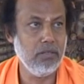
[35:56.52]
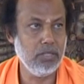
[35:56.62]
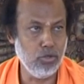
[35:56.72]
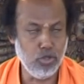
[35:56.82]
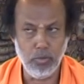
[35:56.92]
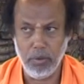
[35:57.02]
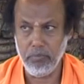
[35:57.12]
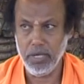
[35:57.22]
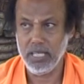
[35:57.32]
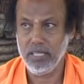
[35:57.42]
You go to
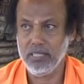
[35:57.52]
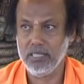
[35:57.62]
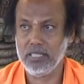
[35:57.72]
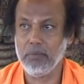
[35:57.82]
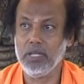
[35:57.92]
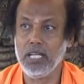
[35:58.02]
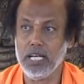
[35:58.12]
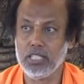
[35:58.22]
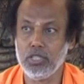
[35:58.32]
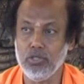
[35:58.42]
Bombay. Somebody
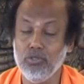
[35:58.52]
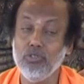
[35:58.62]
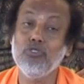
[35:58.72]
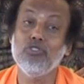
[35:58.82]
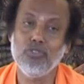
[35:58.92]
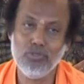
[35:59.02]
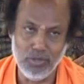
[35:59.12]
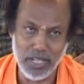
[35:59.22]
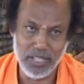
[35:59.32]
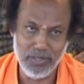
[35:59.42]
asks you,
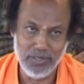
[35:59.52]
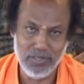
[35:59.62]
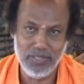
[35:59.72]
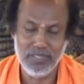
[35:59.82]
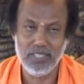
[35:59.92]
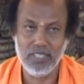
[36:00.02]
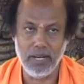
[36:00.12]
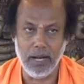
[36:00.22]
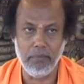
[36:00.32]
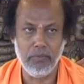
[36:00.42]
who are you?
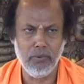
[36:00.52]
Ram.